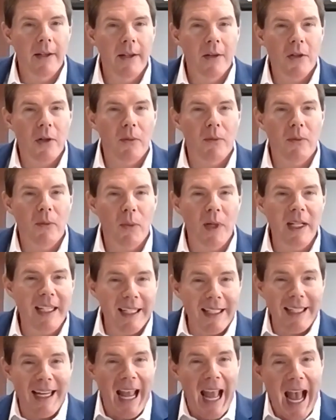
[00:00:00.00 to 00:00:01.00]
So we
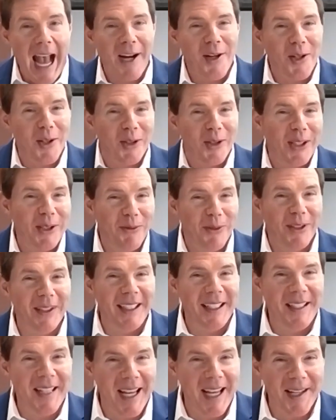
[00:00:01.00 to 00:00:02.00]
didn't actually
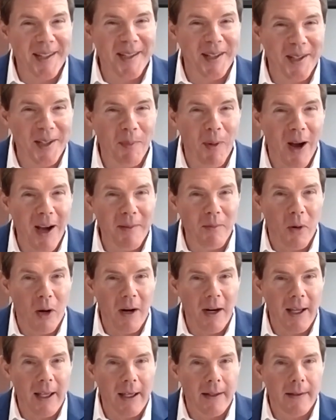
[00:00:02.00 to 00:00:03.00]
really test the spot
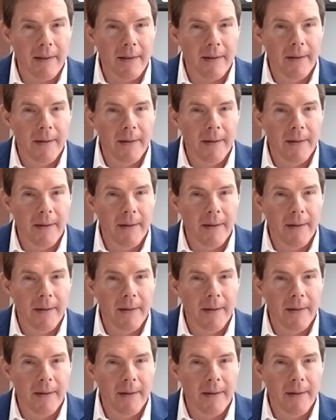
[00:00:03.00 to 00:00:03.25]
market.